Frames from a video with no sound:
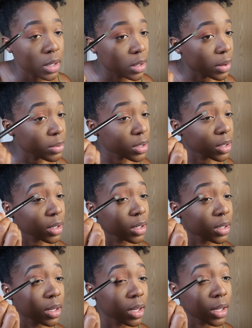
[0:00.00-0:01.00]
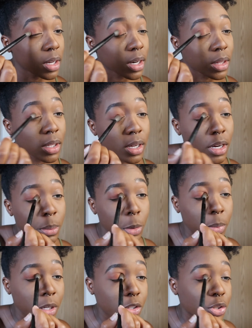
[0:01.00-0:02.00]
I was looking again at the camera
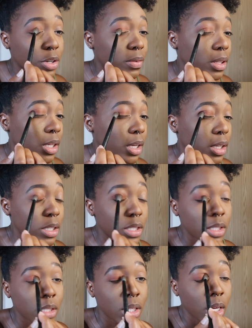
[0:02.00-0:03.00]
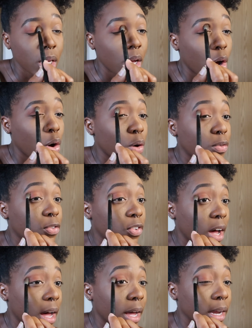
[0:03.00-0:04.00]
making sure everything is
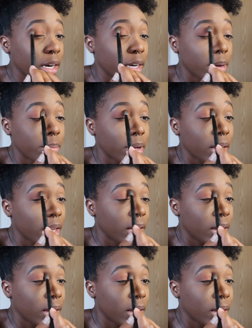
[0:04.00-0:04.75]
fine but